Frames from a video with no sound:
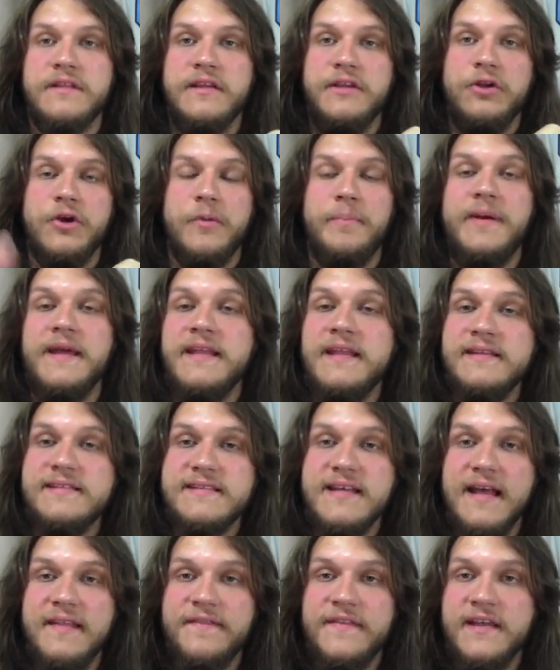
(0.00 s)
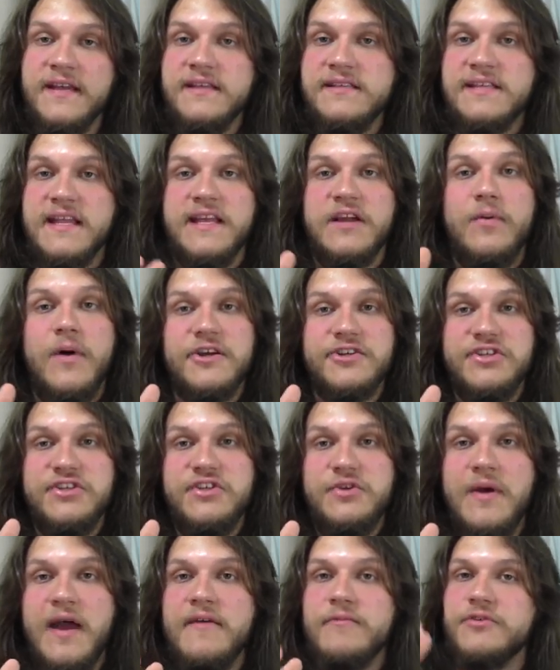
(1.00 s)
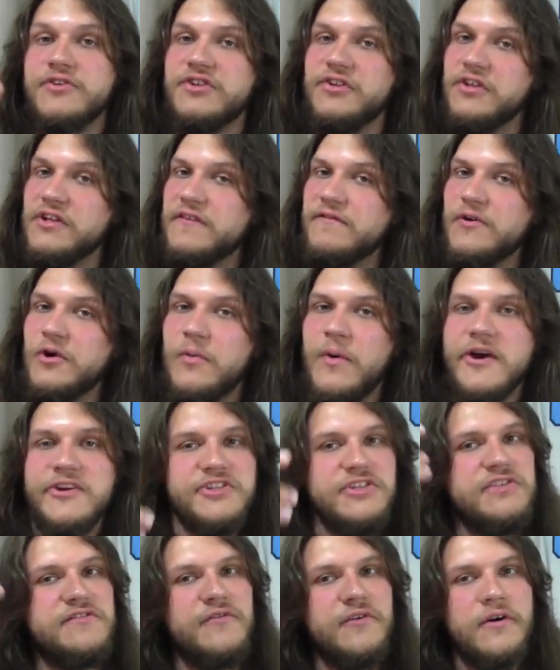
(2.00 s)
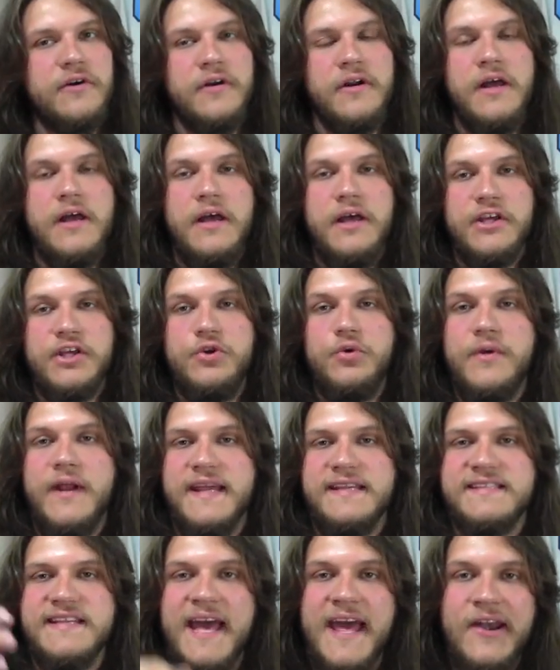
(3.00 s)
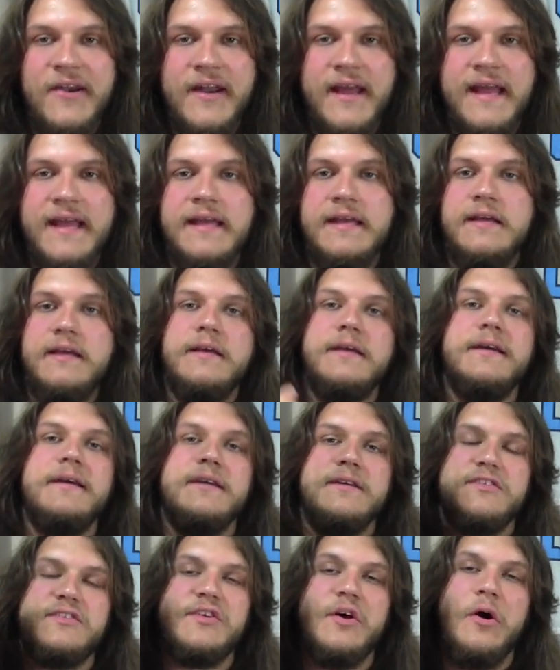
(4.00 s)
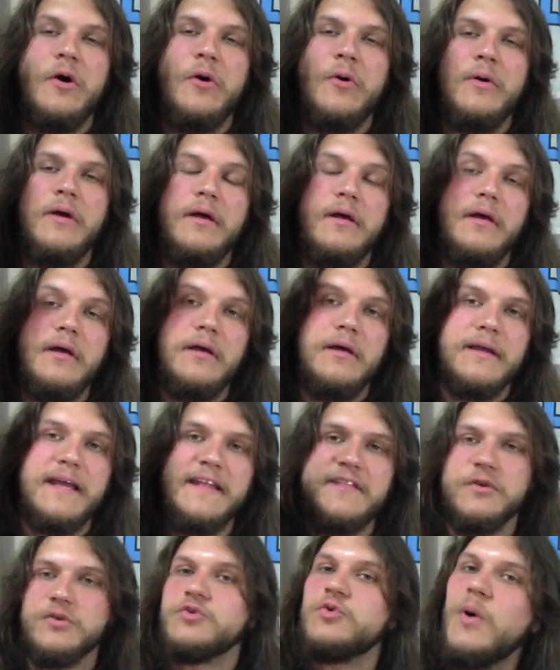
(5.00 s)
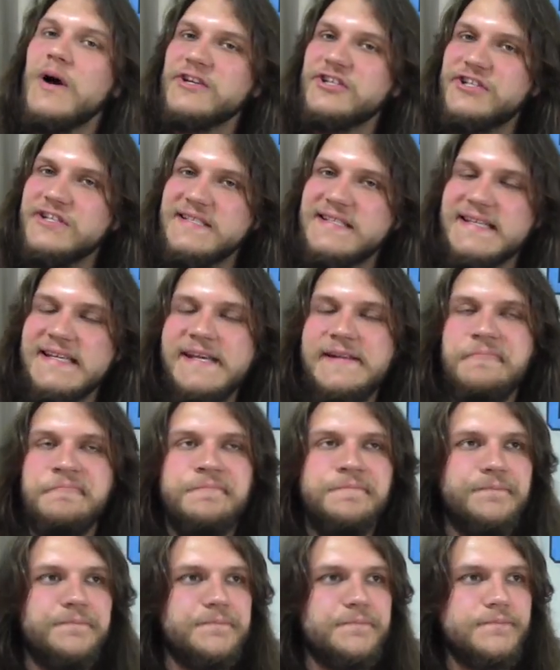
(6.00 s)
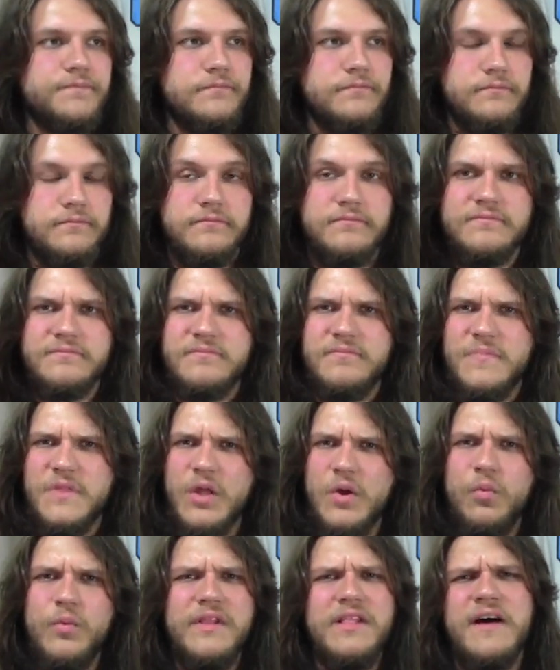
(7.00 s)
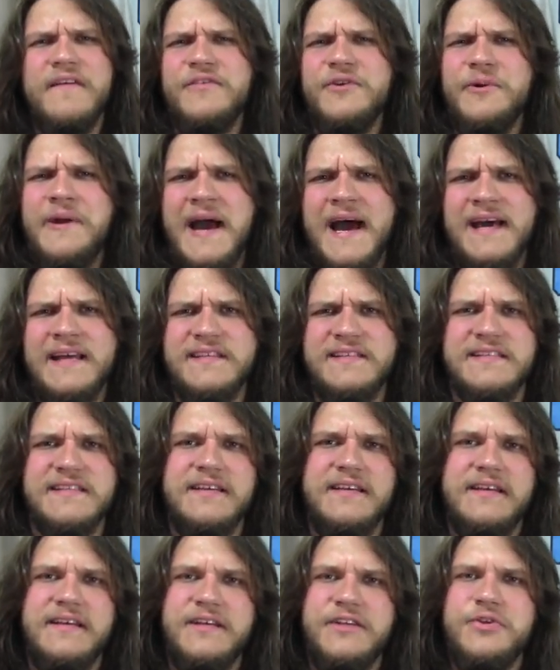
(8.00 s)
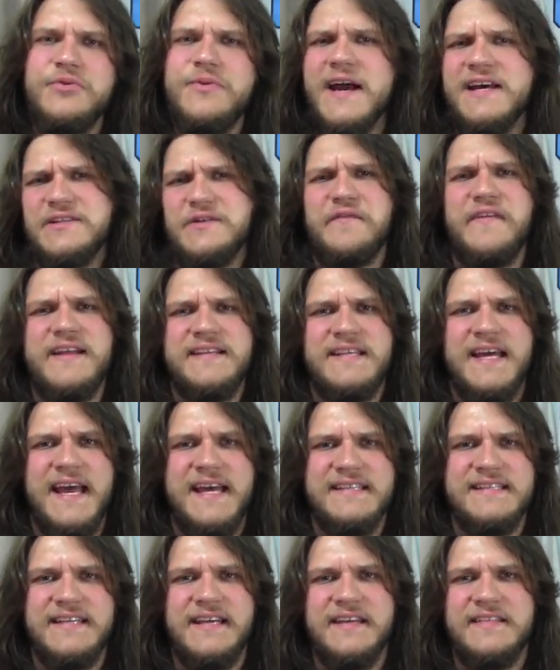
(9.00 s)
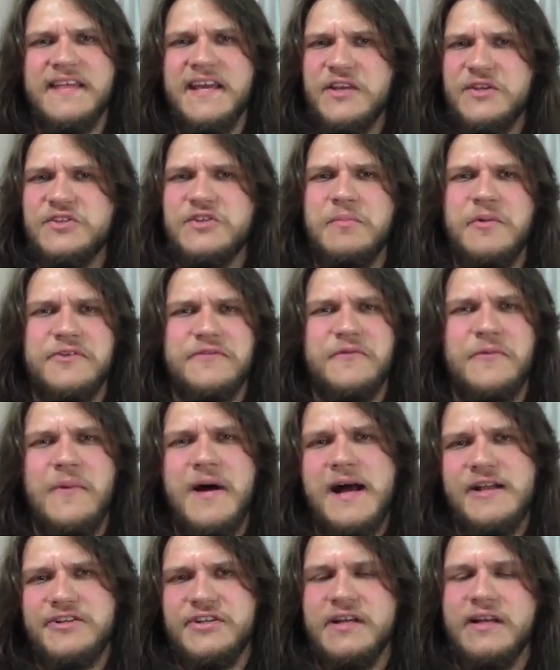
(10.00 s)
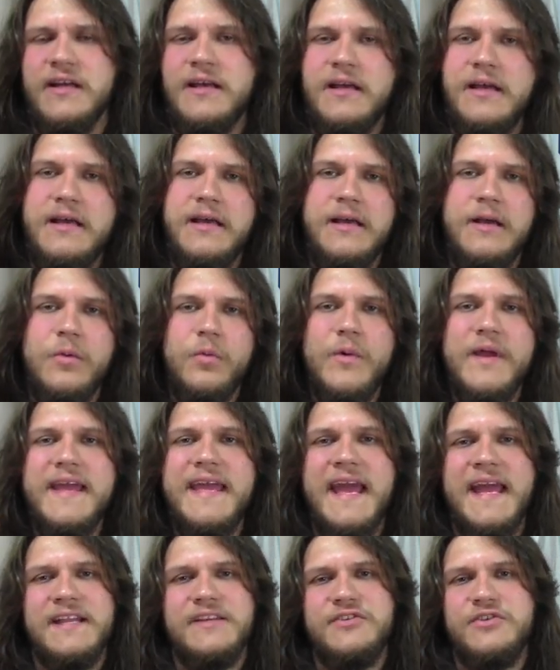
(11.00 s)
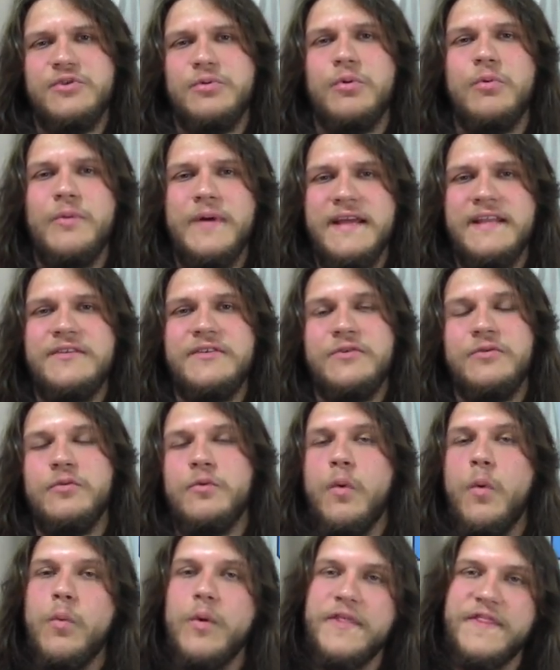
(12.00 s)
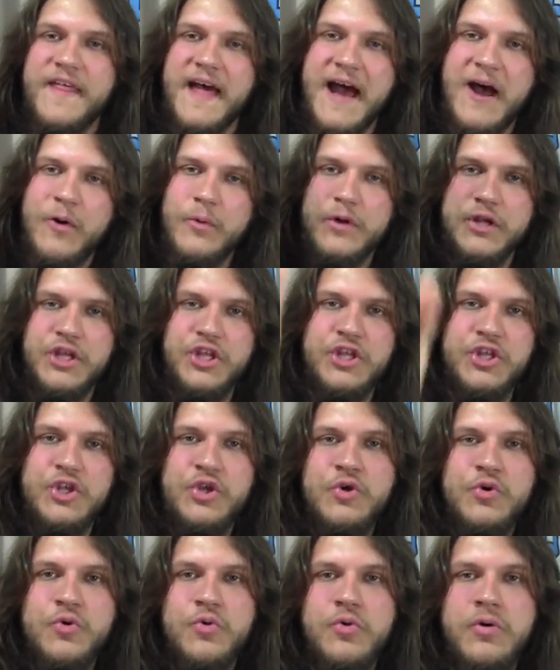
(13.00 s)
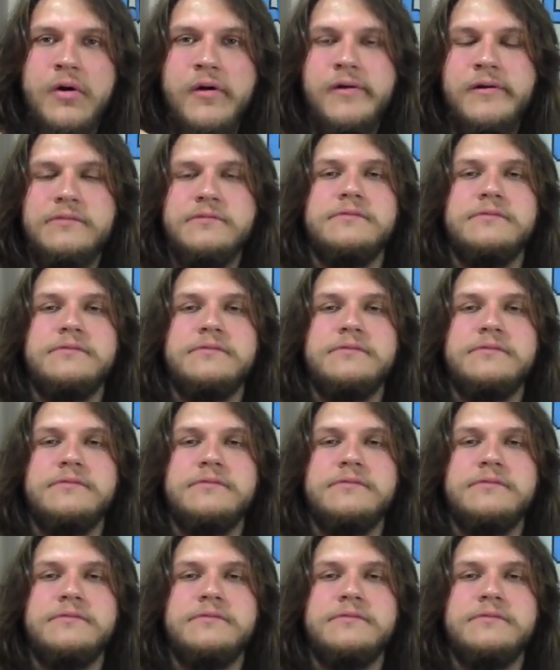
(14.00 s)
Your opinions on things, any questions you have. We're still looking for questions for Q&A Saturday, so get those questions in. We love you guys. You guys are fantastic. Thank you so much for watching. We can't do what we do without you.